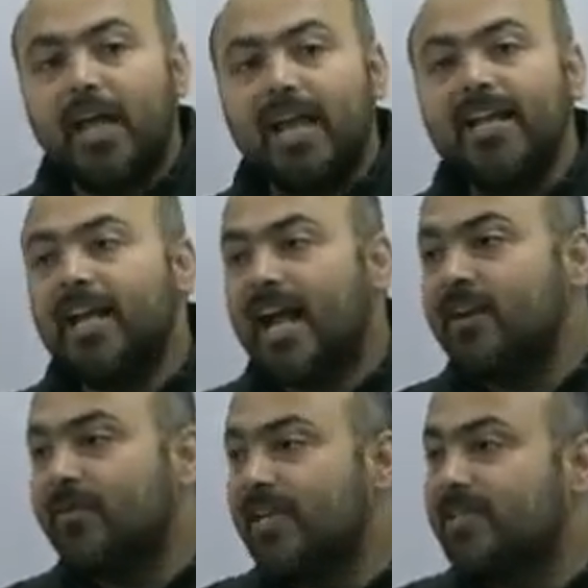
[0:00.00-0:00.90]
any
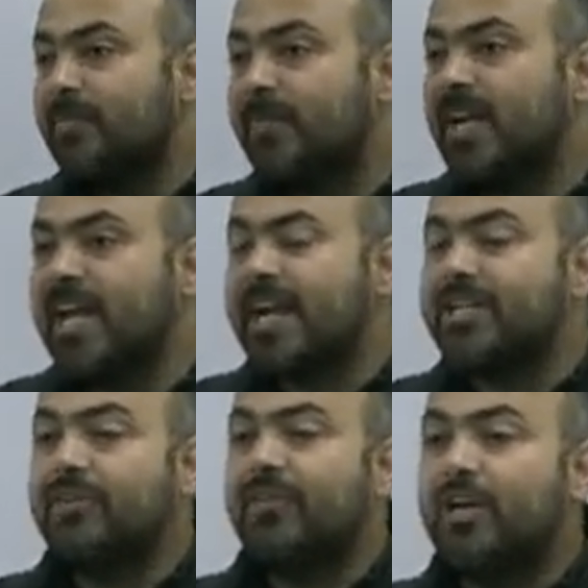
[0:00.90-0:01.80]
kind of disciplinary
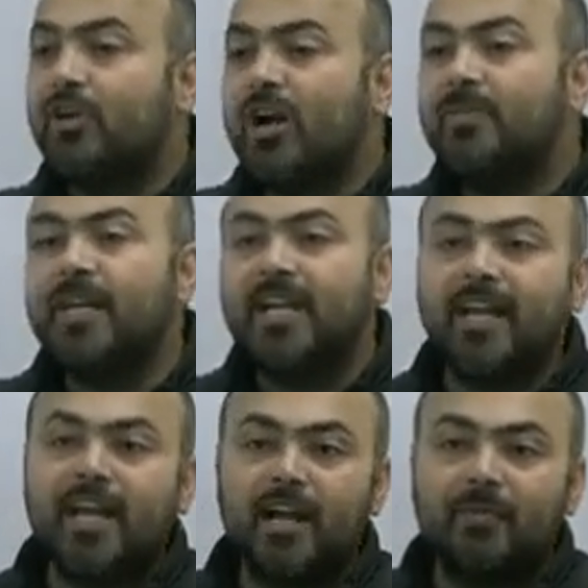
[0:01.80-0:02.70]
action will not be
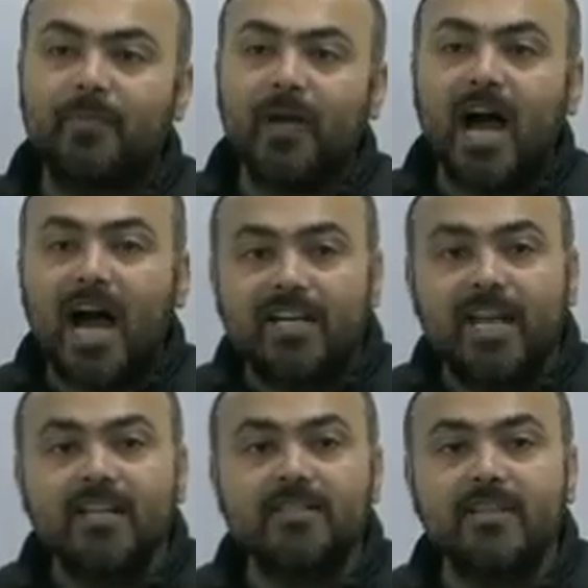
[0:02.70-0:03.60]
taken up
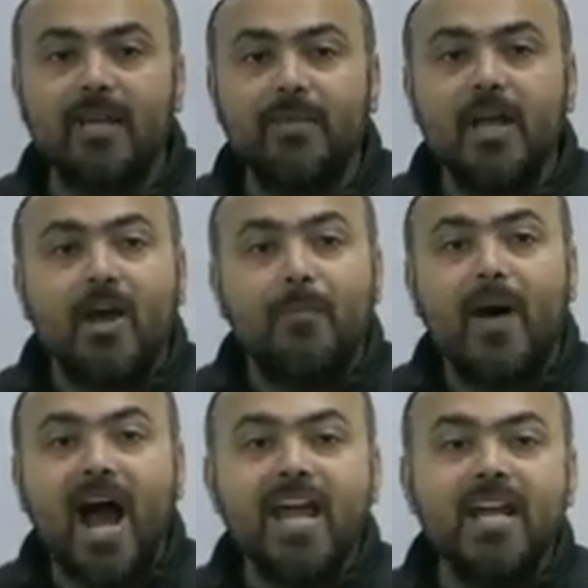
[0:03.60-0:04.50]
against him
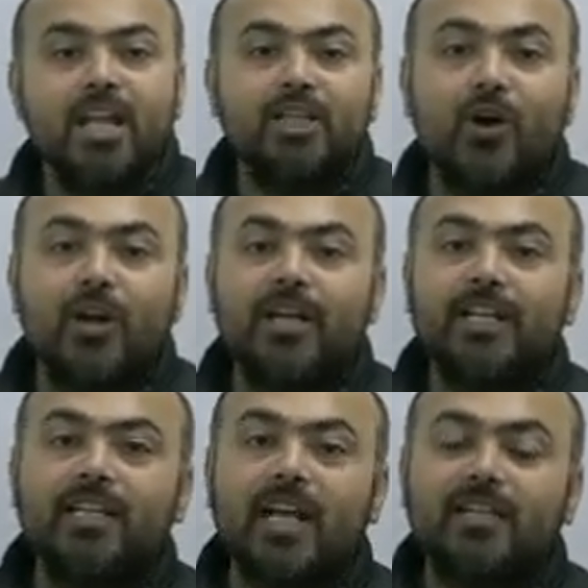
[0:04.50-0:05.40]
by an
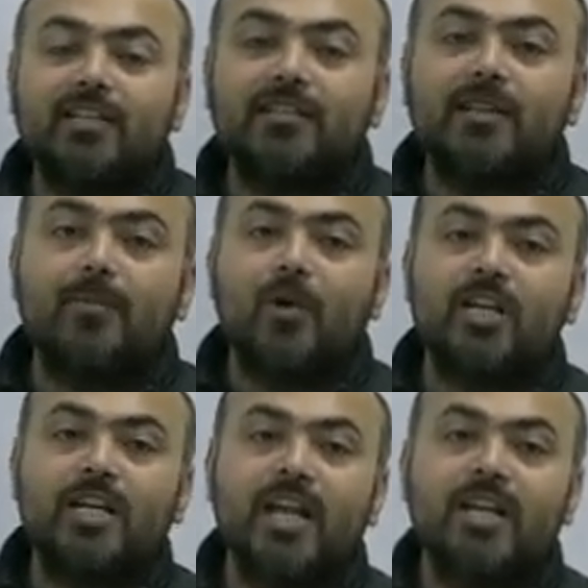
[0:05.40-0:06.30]
authority that is
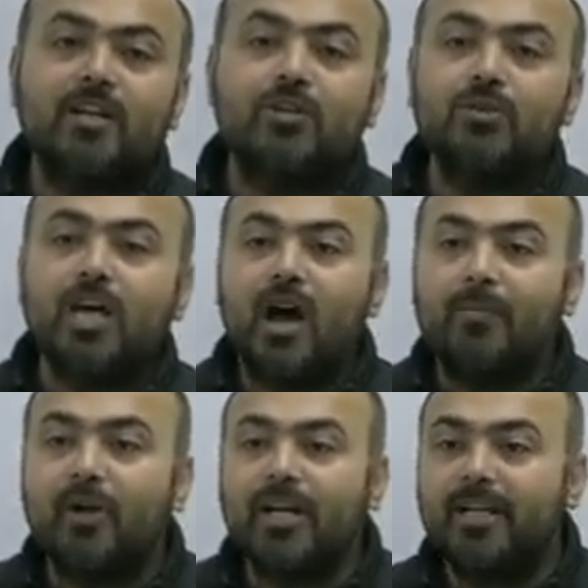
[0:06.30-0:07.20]
subordinate to the
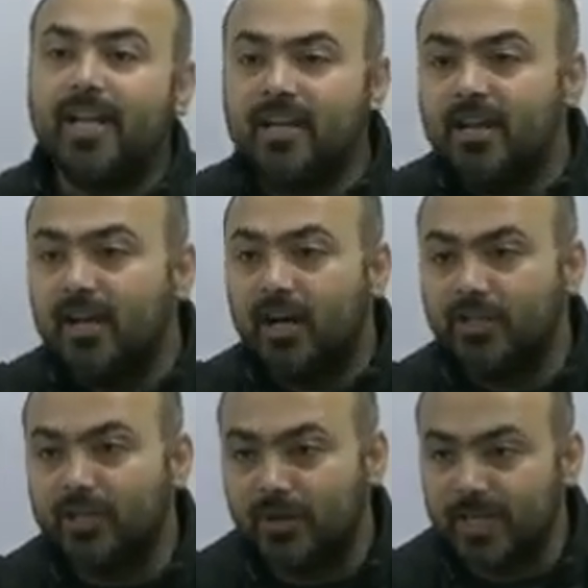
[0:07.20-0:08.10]
appointing
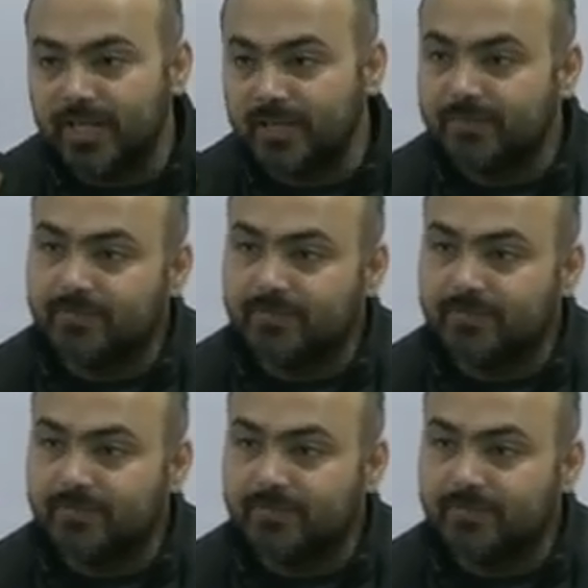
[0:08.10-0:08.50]
authority.